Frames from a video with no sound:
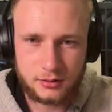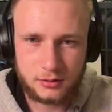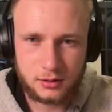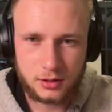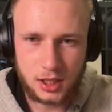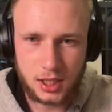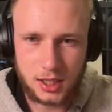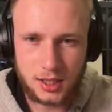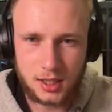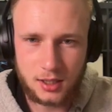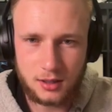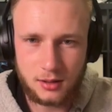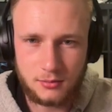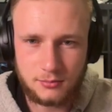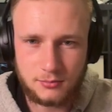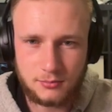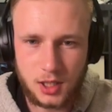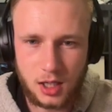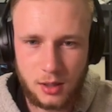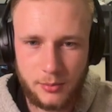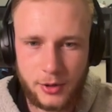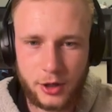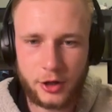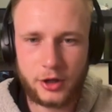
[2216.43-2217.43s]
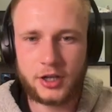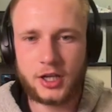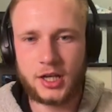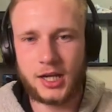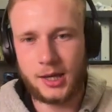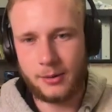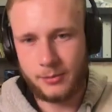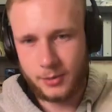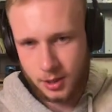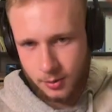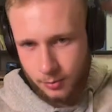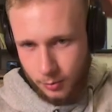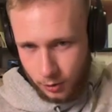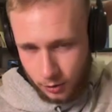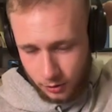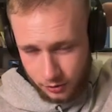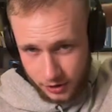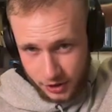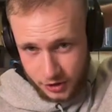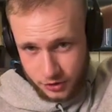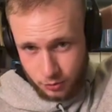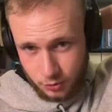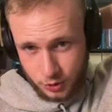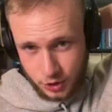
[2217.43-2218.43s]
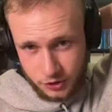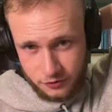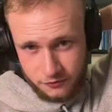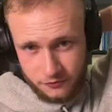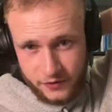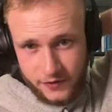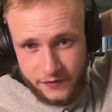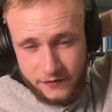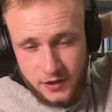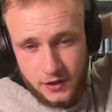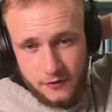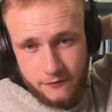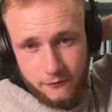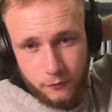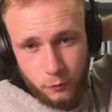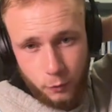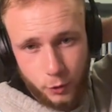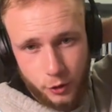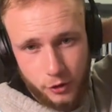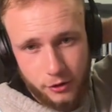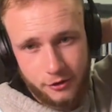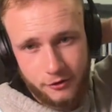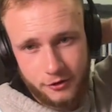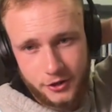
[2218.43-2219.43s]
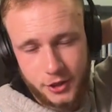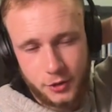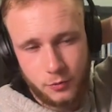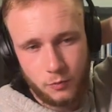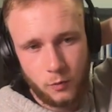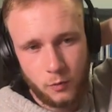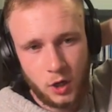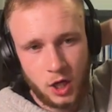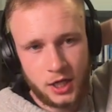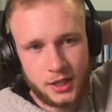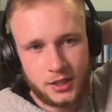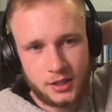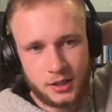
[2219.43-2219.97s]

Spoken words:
American Amicable. This one is $54.31,